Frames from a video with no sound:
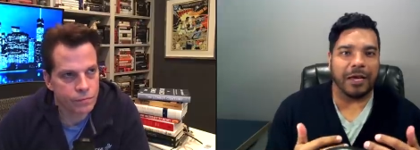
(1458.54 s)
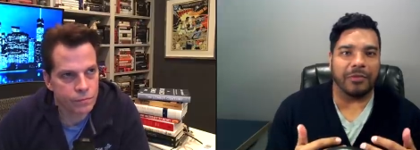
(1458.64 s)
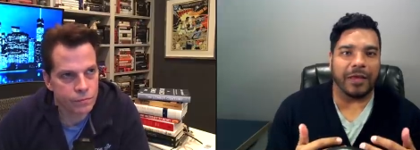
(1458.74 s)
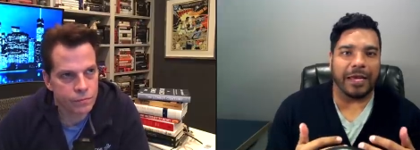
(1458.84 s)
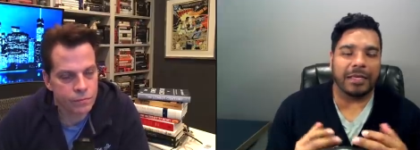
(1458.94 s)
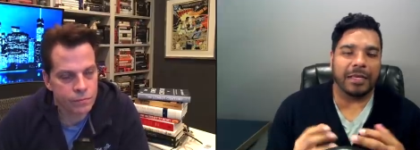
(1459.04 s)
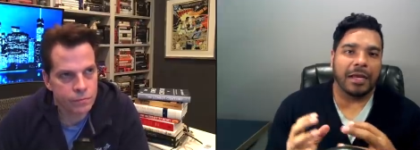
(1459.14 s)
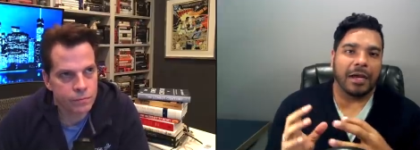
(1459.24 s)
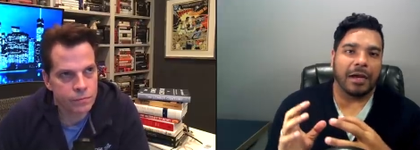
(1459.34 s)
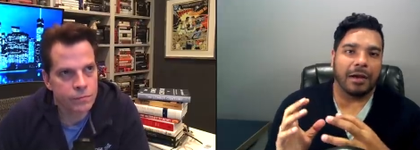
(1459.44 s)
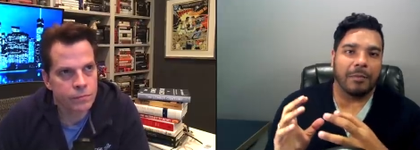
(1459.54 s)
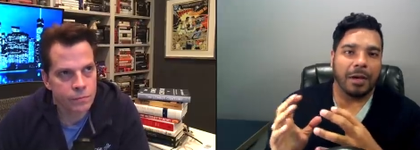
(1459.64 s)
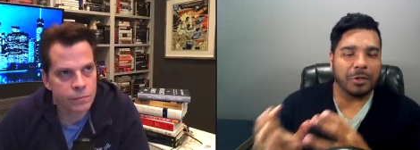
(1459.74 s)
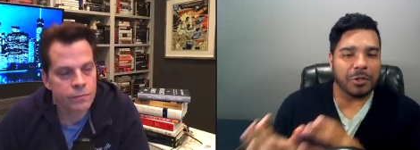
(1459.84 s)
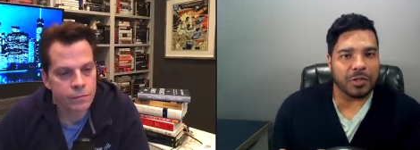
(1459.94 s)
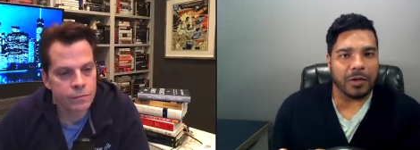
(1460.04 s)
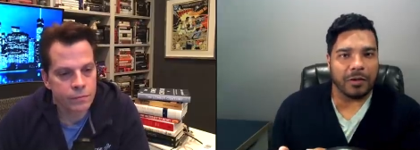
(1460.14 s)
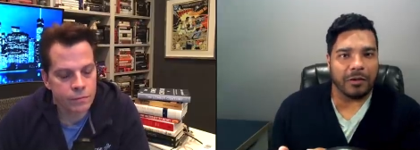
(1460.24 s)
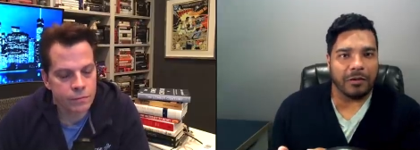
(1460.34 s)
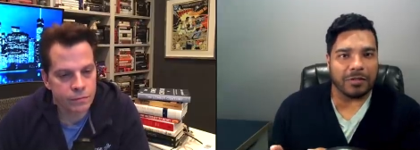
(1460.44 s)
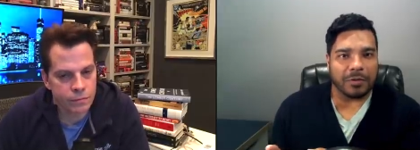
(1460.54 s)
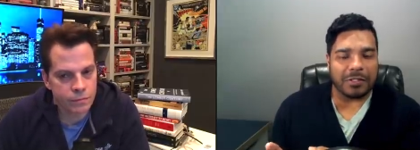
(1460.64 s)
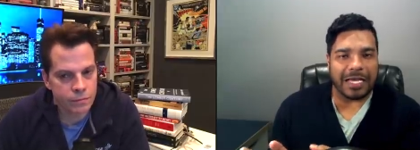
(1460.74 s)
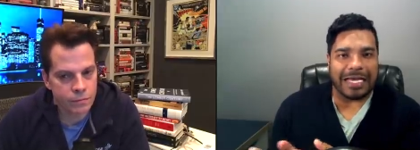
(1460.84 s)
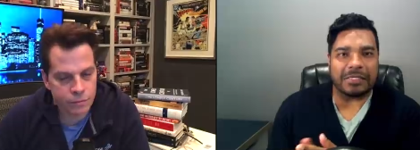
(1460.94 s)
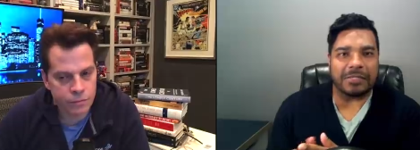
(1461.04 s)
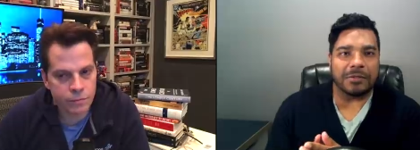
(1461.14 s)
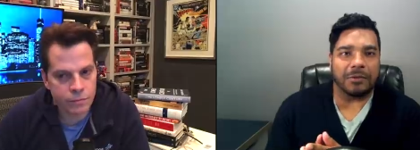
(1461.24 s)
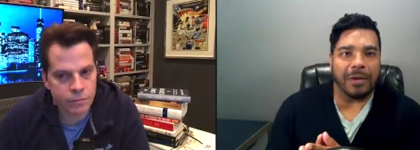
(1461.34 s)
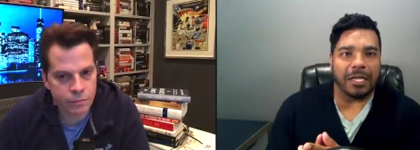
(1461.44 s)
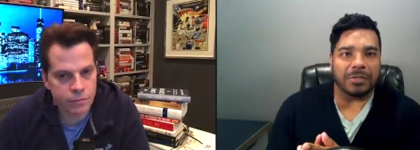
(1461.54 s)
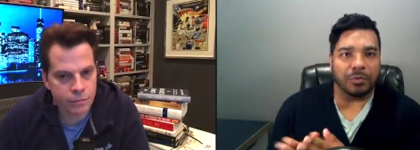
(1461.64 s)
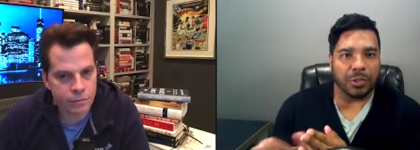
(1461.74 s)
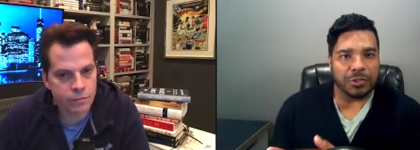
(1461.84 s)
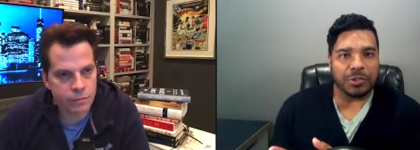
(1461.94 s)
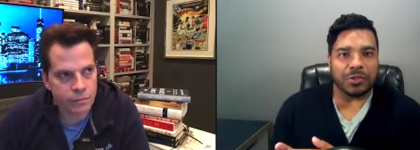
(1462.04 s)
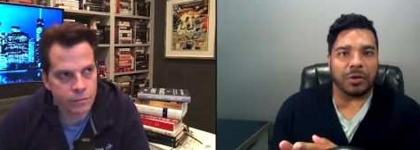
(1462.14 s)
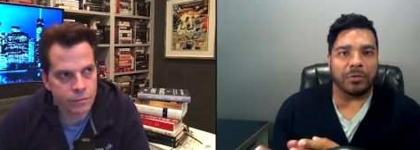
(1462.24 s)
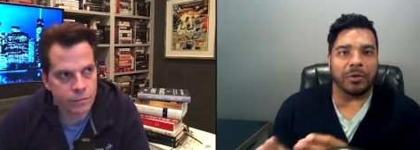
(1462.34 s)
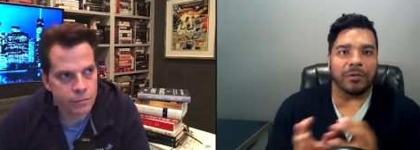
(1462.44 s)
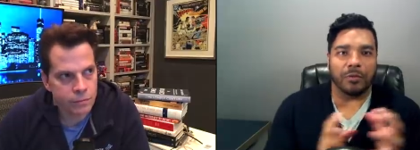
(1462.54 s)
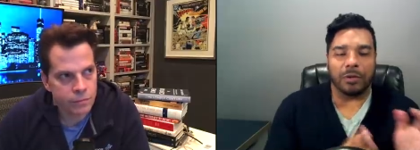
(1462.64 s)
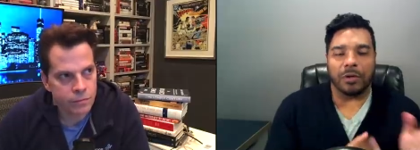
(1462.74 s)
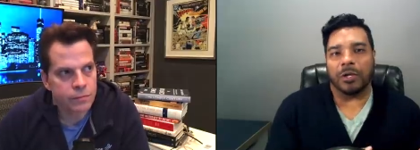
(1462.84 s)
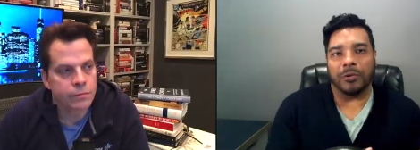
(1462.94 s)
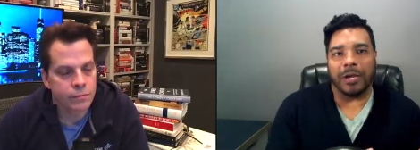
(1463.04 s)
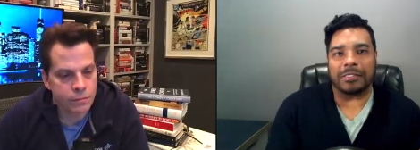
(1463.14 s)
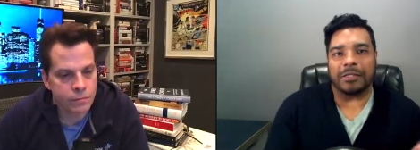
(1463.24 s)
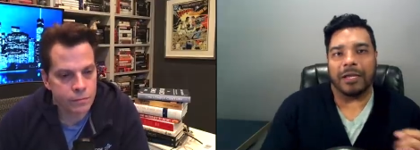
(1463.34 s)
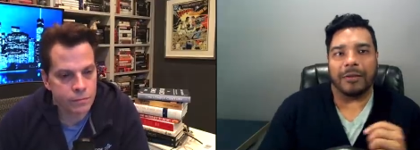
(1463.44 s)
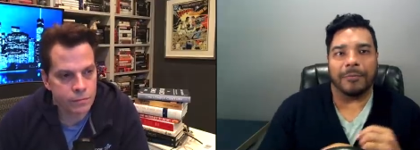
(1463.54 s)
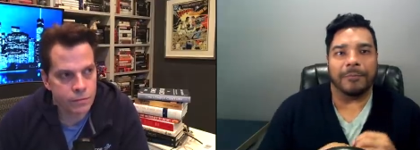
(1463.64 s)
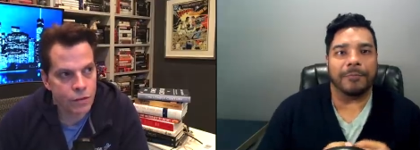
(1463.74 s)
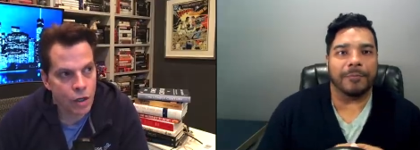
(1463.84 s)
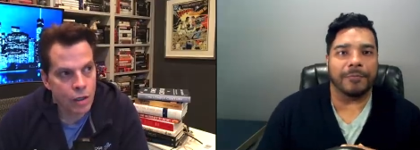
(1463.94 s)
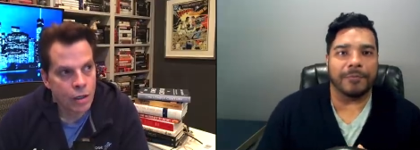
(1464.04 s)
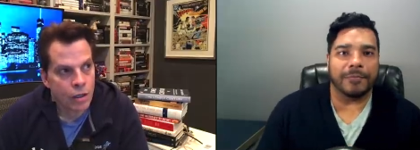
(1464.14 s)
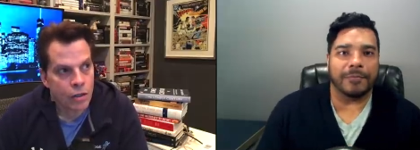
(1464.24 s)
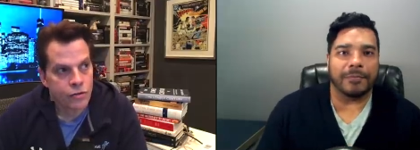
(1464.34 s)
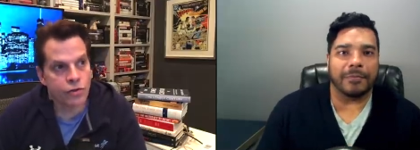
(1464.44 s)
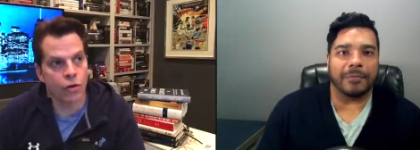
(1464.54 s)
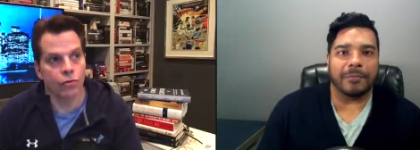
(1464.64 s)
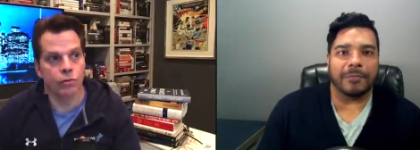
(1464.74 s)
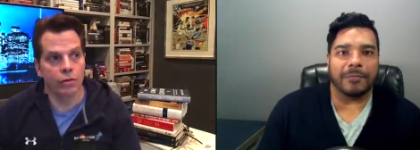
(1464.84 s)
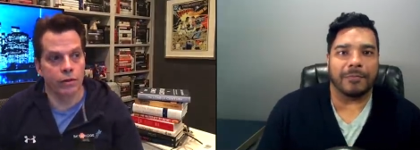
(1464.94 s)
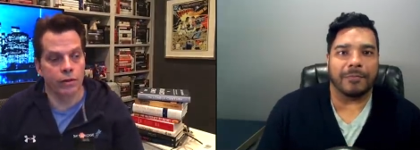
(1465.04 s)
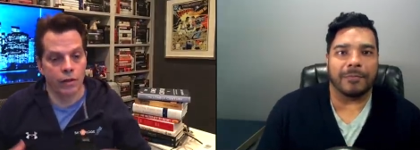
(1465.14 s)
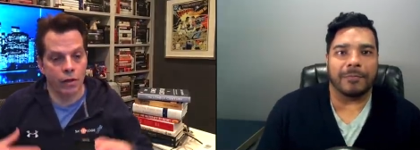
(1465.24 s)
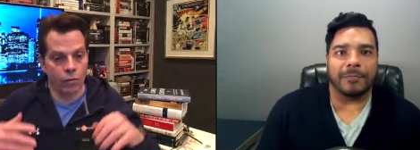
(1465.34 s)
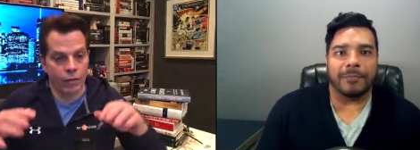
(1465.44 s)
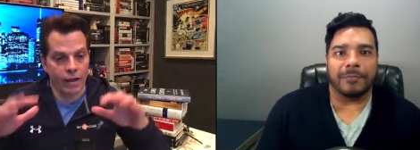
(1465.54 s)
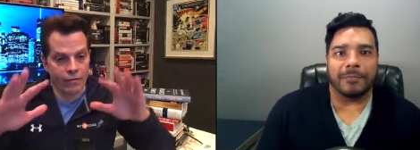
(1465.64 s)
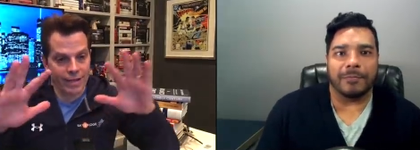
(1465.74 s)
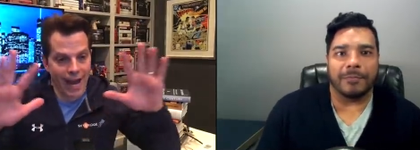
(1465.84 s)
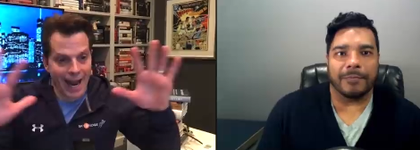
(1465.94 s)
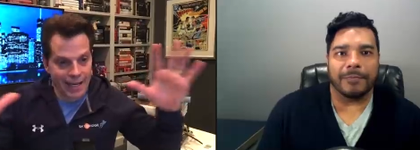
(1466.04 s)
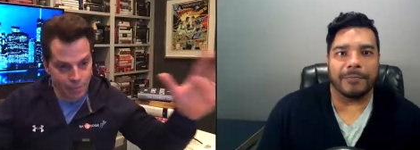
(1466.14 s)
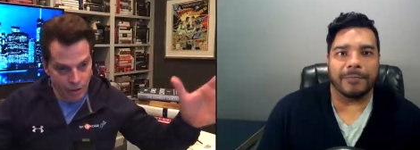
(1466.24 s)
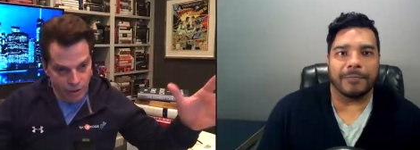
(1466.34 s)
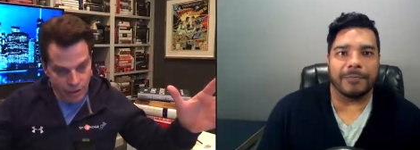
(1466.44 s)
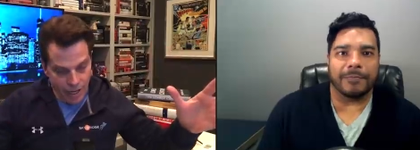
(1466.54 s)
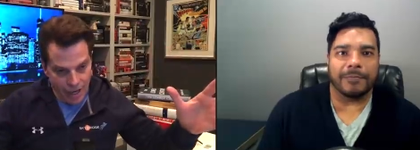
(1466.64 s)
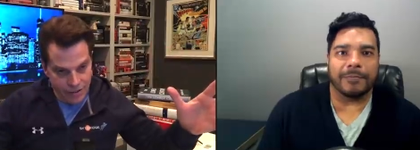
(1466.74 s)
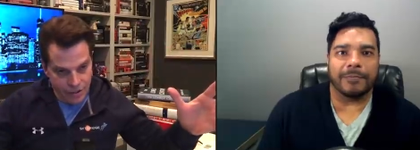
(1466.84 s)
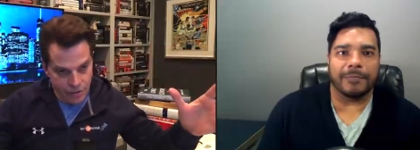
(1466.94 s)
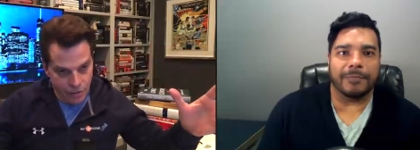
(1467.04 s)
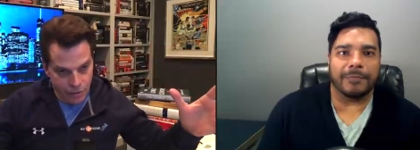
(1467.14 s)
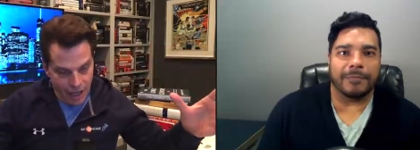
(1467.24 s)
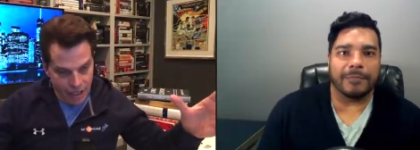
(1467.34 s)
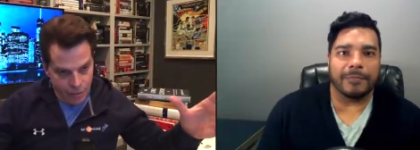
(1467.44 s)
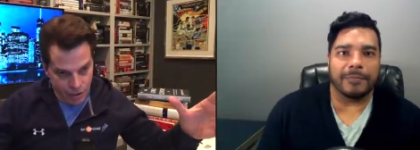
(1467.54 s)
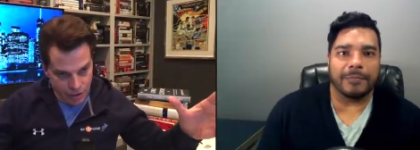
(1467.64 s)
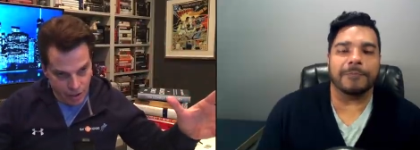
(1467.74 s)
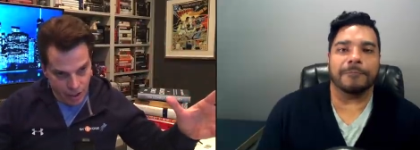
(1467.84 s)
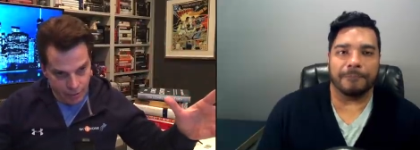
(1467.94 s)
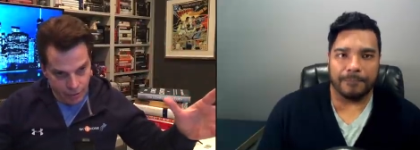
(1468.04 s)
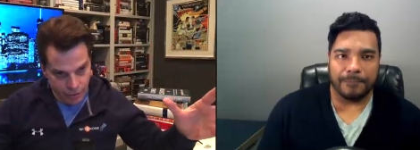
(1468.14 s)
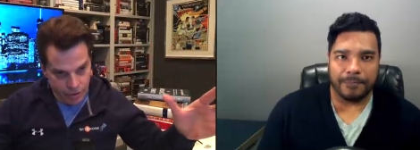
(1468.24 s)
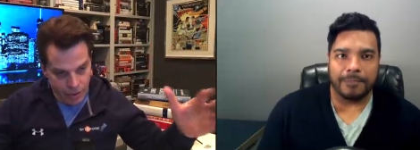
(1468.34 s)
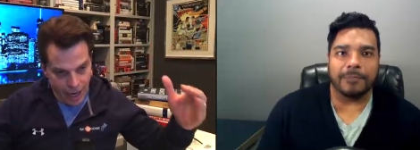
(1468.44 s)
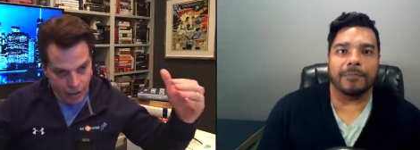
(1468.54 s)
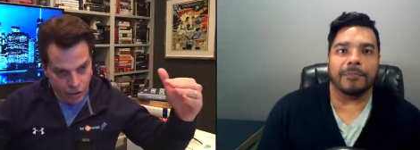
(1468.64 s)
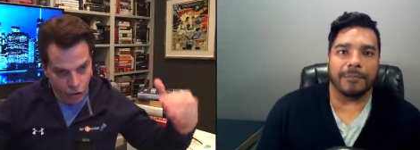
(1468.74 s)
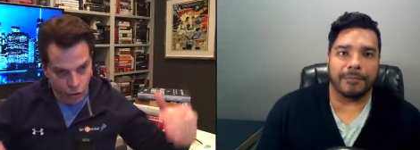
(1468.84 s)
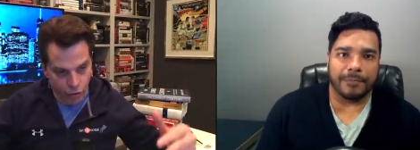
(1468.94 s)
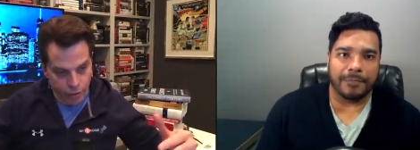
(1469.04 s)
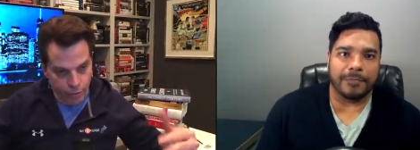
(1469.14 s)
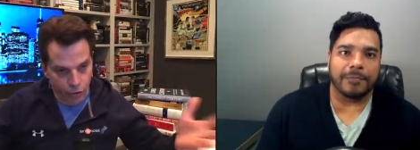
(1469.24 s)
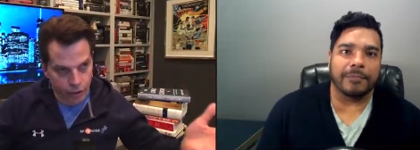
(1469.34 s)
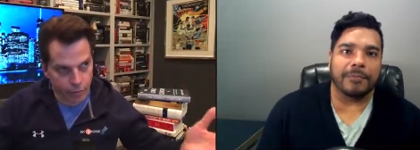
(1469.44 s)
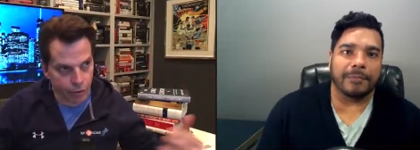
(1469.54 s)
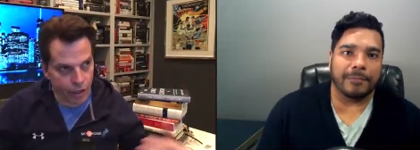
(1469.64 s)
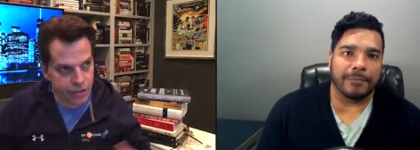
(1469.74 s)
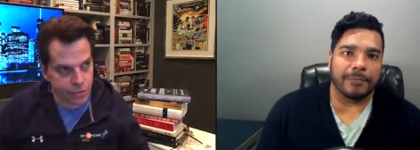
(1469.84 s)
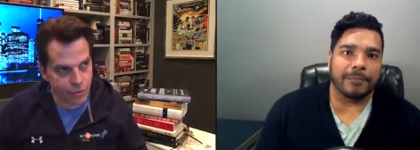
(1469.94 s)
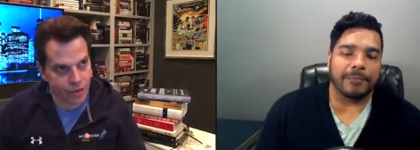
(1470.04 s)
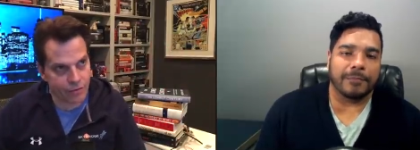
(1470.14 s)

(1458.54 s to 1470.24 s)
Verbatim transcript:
Speaker 1: that. Uh, how much, uh, as far as assets under management, what did you start with and where were you at today?
Speaker 2: So we have nine billion dollars in assets under management at SkyBridge. At current market prices, we have